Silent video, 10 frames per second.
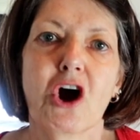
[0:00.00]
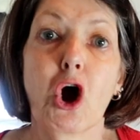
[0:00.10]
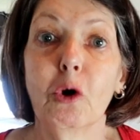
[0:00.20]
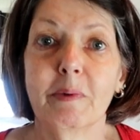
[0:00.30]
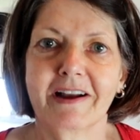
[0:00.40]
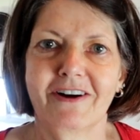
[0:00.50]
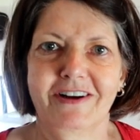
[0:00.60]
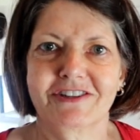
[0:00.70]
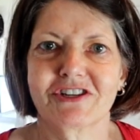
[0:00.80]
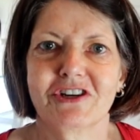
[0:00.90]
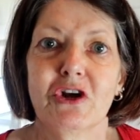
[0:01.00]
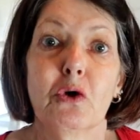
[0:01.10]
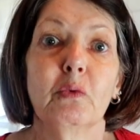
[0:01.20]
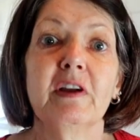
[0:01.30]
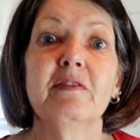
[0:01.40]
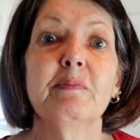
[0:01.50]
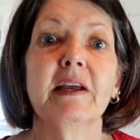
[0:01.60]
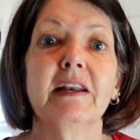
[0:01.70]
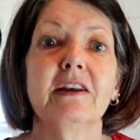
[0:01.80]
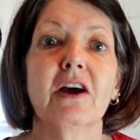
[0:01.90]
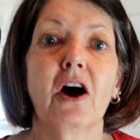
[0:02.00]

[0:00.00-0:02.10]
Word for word: oh my gosh, we've been